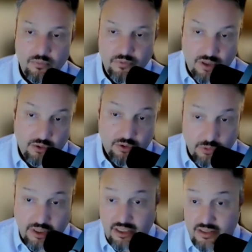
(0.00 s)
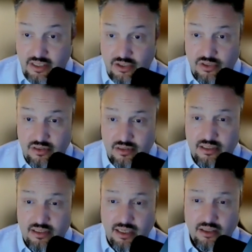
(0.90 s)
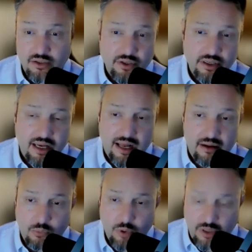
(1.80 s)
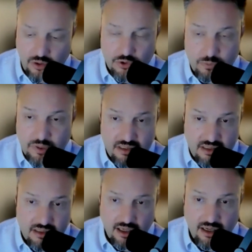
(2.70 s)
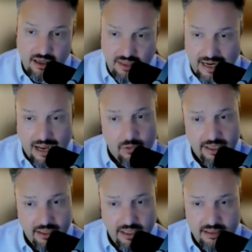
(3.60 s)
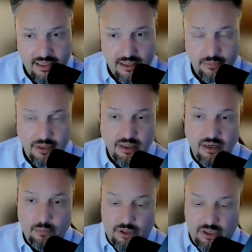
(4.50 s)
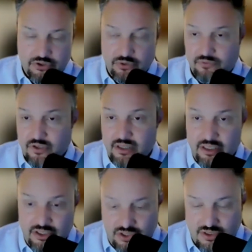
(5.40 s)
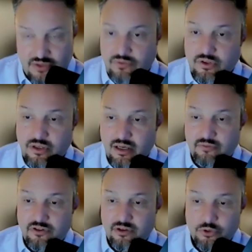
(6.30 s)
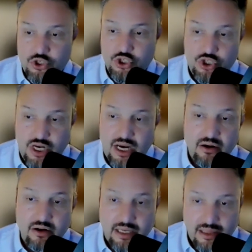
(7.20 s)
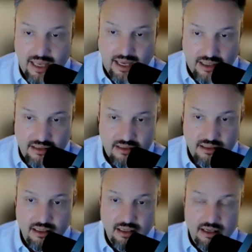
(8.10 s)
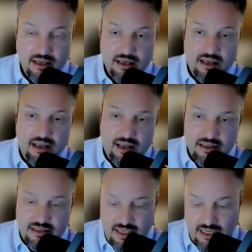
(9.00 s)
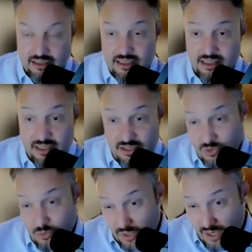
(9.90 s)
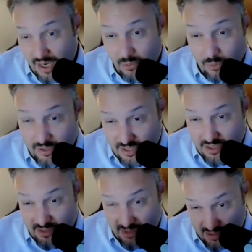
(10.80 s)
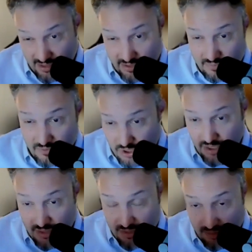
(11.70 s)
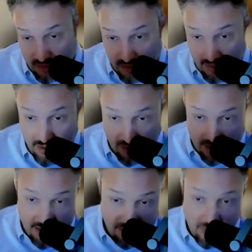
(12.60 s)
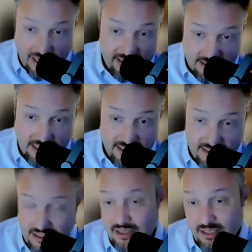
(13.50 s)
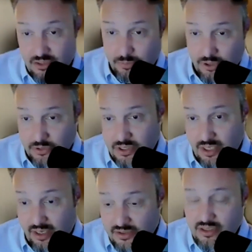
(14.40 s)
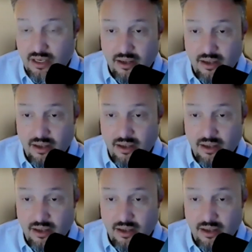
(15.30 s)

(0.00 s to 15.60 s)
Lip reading: not only organizations to take a look at what those pieces are, then how they lined up, but also for clinicians to feel comfortable sharing that and saying, listen, this is where I was. This is the slice of cheese. This is my slice in this process.